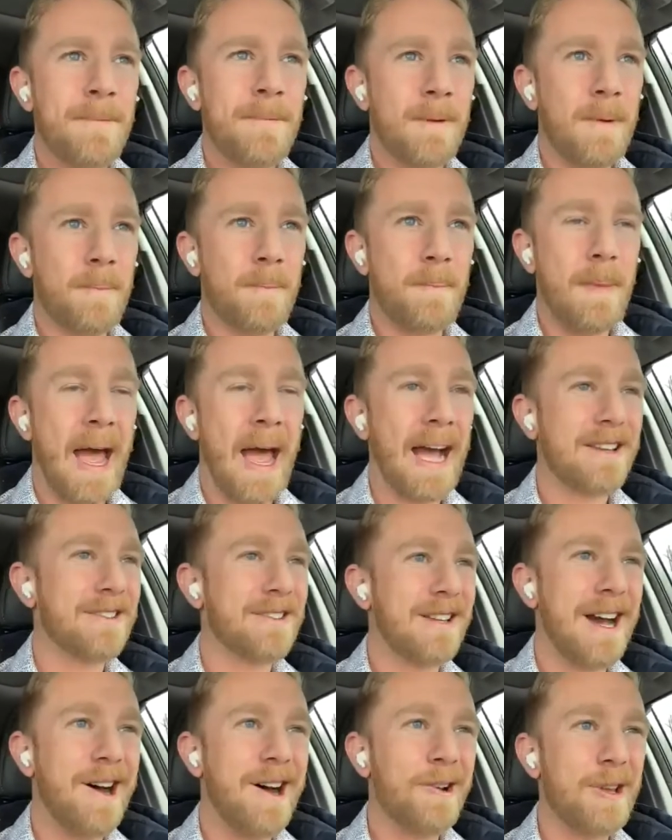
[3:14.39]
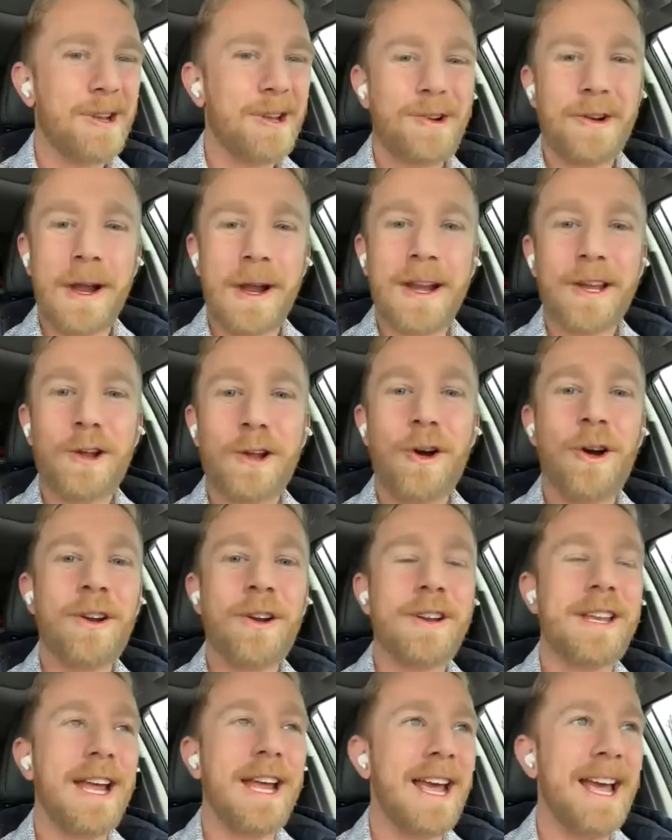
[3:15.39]
maxed out in credit
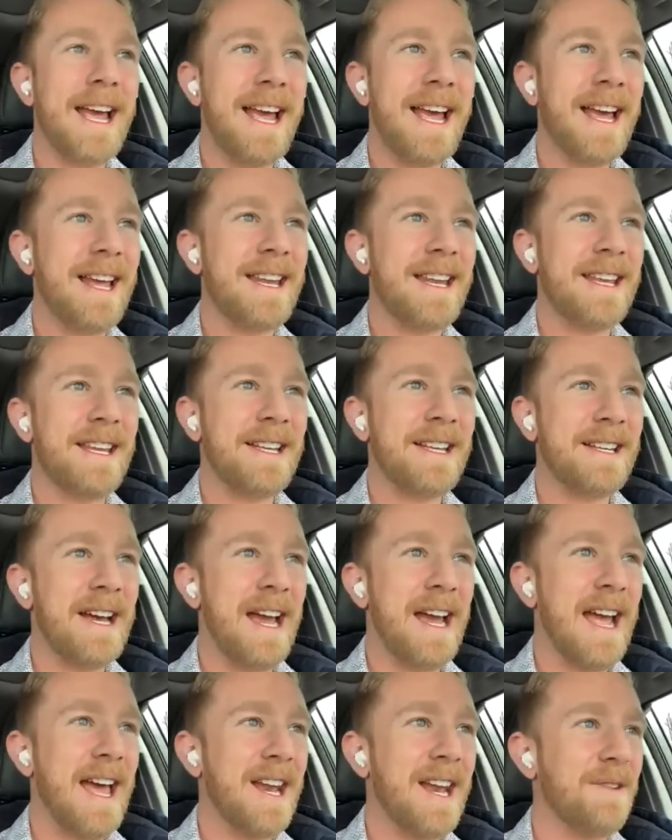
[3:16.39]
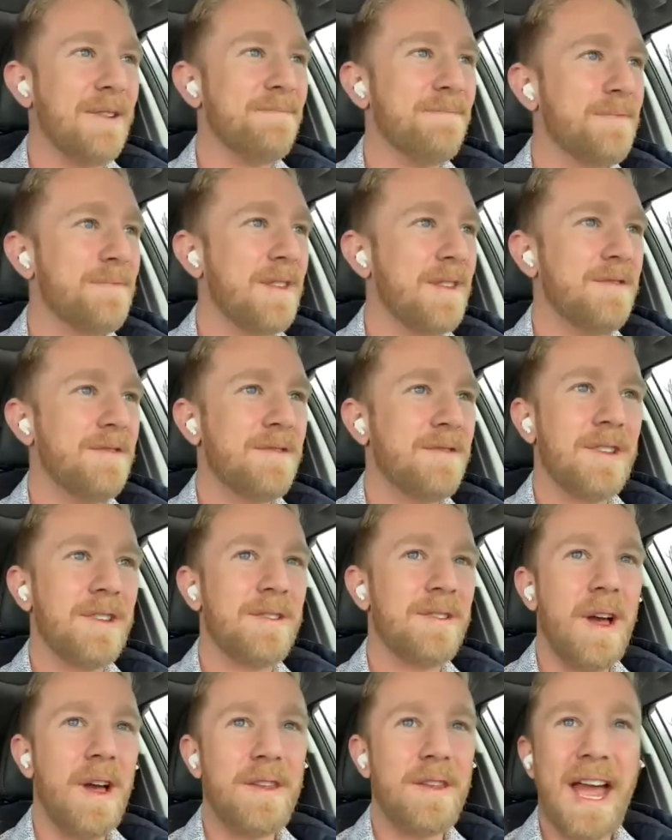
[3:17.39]
card debt, and I had a
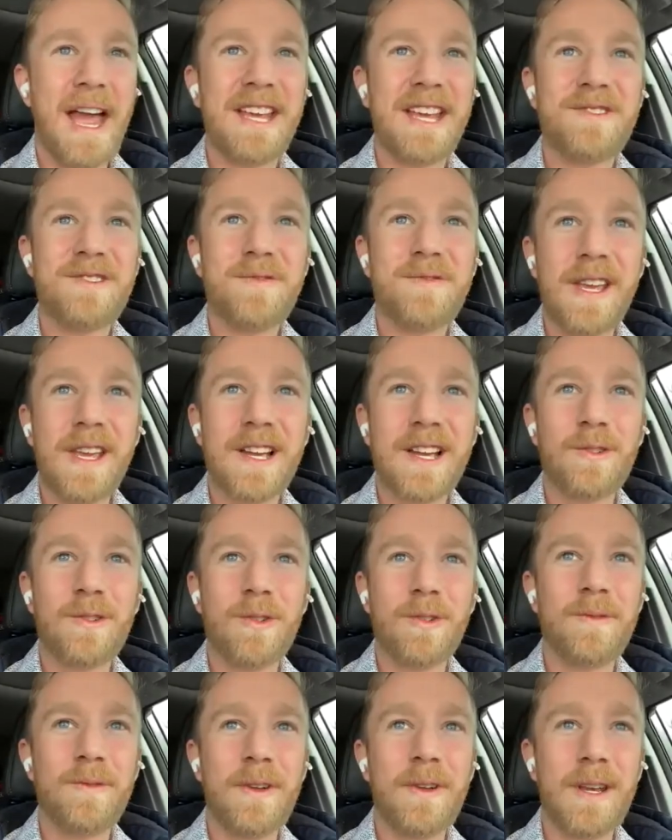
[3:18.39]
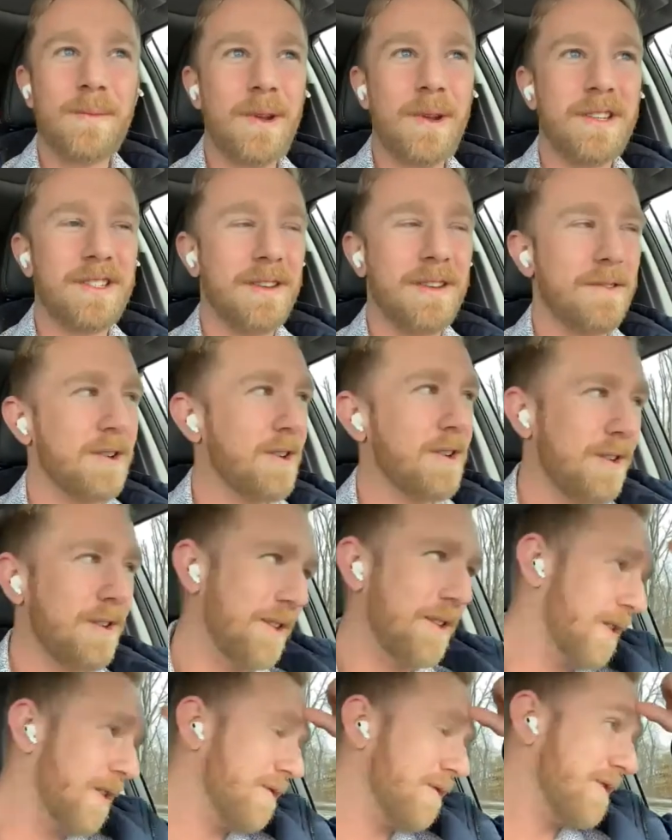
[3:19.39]
nice vehicle. If anybody's ever heard
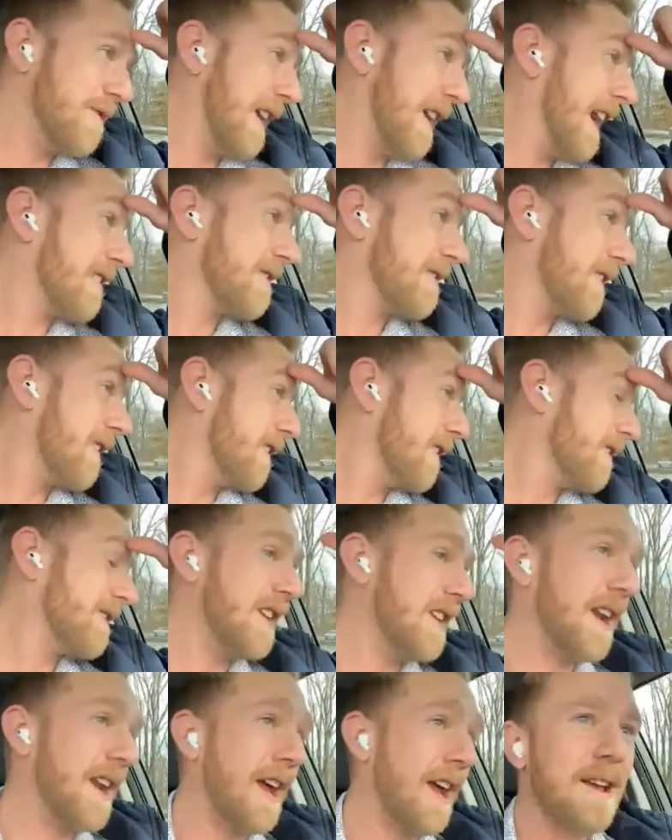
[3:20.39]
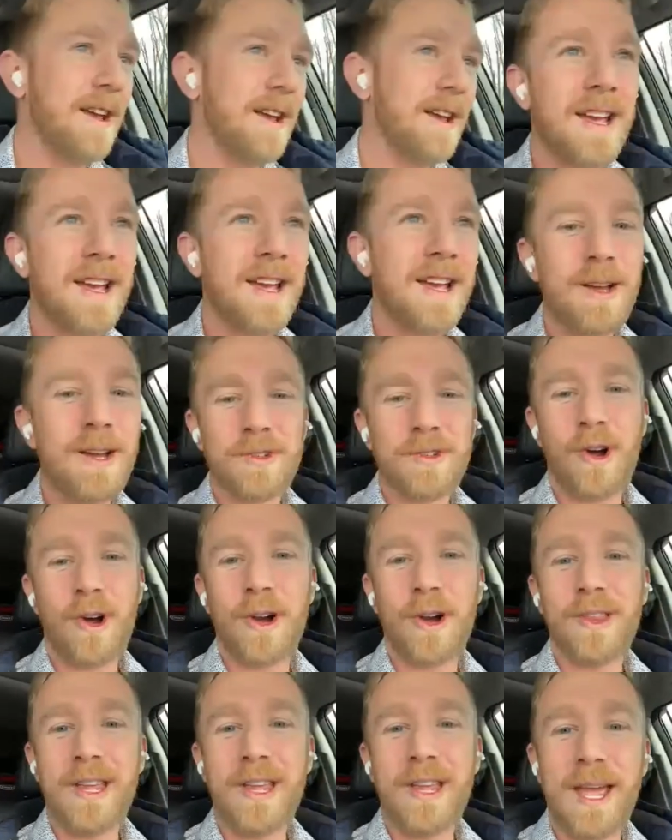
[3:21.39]
of those Teslas that I was
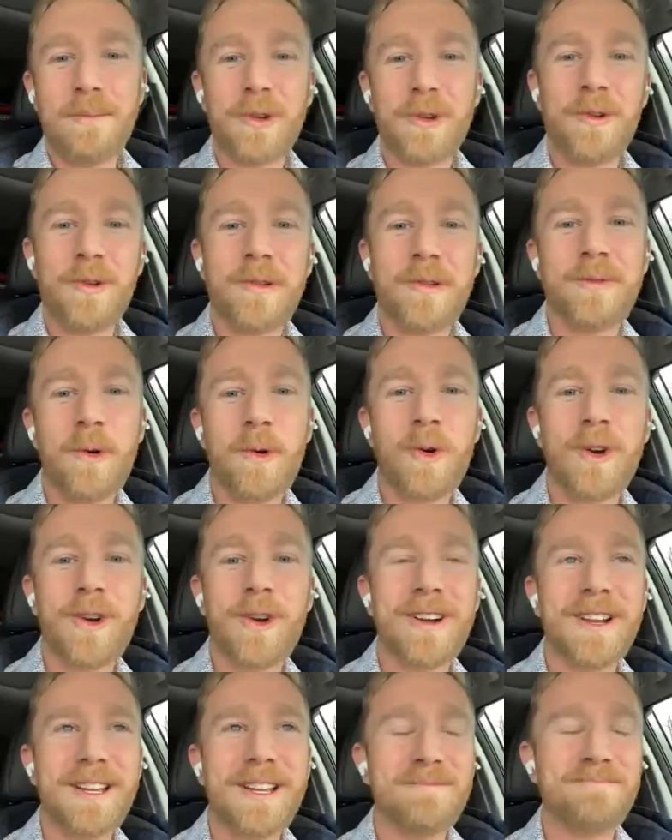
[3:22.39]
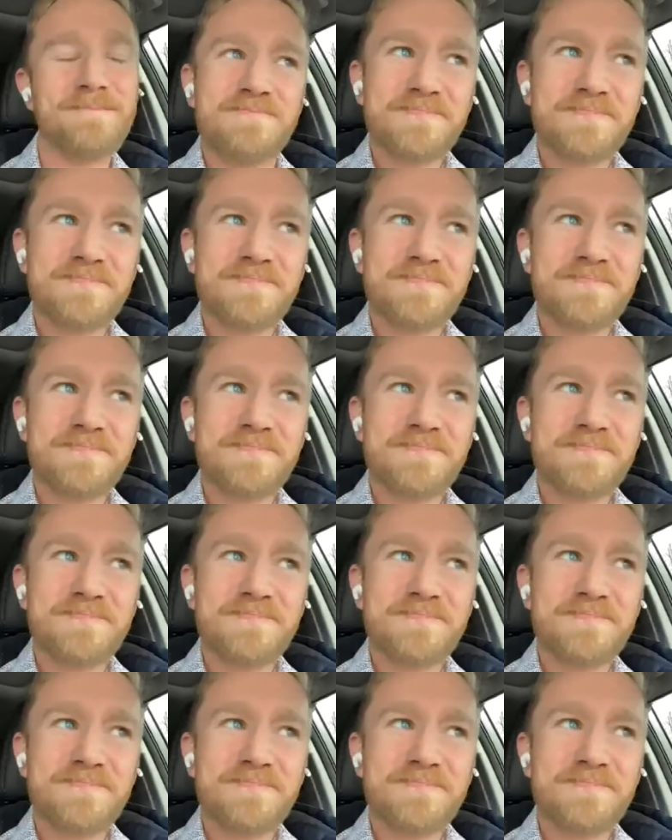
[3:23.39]
hardly able to afford. And